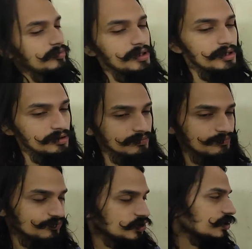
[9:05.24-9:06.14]
medium.
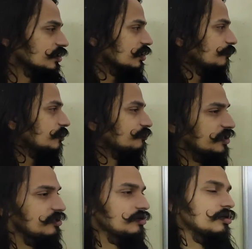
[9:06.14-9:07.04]
Okay, keep in
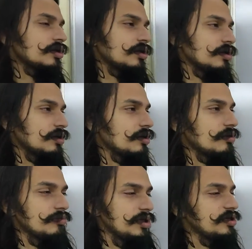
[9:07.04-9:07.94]
mind,
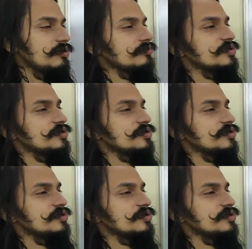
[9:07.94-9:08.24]
medium